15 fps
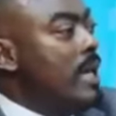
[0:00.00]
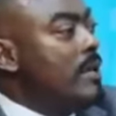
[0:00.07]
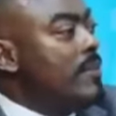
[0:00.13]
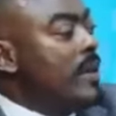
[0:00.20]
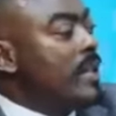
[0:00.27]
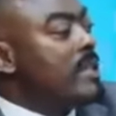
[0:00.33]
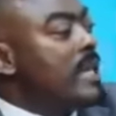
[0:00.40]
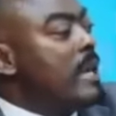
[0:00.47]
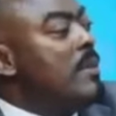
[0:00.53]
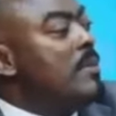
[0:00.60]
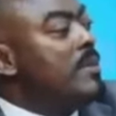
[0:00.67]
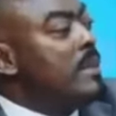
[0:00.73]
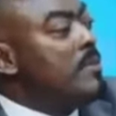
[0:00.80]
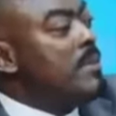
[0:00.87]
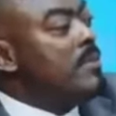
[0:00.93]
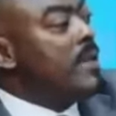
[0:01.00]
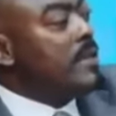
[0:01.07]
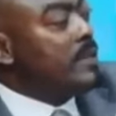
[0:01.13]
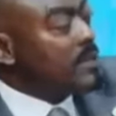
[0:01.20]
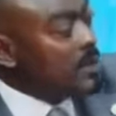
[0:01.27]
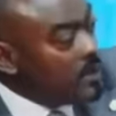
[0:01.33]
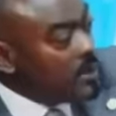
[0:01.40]
In fact, some of them
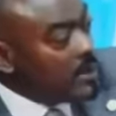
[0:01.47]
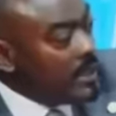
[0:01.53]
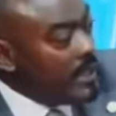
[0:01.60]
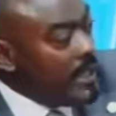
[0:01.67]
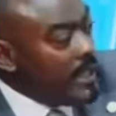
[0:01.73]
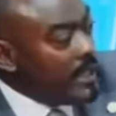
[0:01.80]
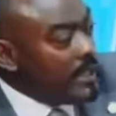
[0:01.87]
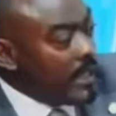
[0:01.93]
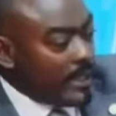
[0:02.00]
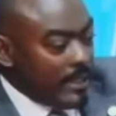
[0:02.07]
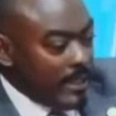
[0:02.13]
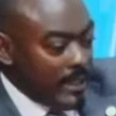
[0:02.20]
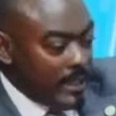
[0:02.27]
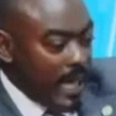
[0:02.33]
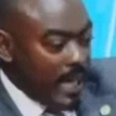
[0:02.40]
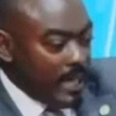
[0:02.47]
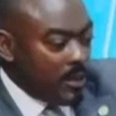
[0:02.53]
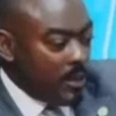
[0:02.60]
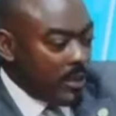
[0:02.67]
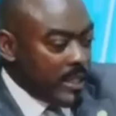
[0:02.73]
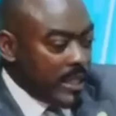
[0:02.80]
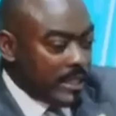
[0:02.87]
even thought that it
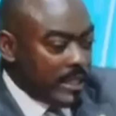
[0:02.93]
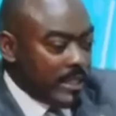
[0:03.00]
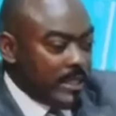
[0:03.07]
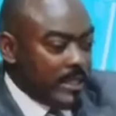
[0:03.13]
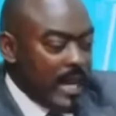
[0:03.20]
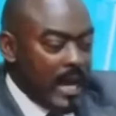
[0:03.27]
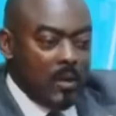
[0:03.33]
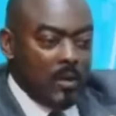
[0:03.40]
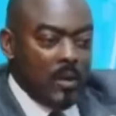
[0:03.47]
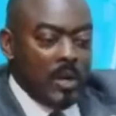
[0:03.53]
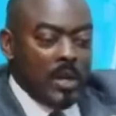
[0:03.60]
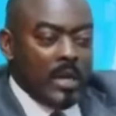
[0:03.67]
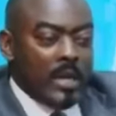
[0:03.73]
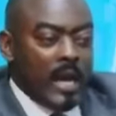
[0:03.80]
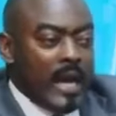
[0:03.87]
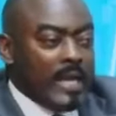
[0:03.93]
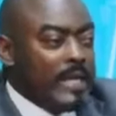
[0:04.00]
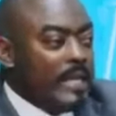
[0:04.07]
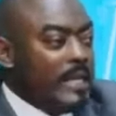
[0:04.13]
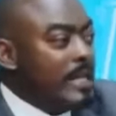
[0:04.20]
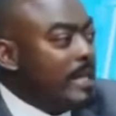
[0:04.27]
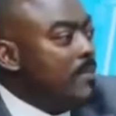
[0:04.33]
had created now an
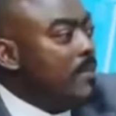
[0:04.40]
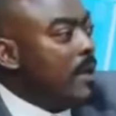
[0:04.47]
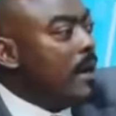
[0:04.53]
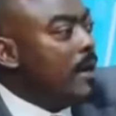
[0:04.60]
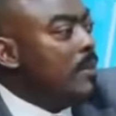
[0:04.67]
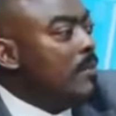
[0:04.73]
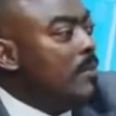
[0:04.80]
enigma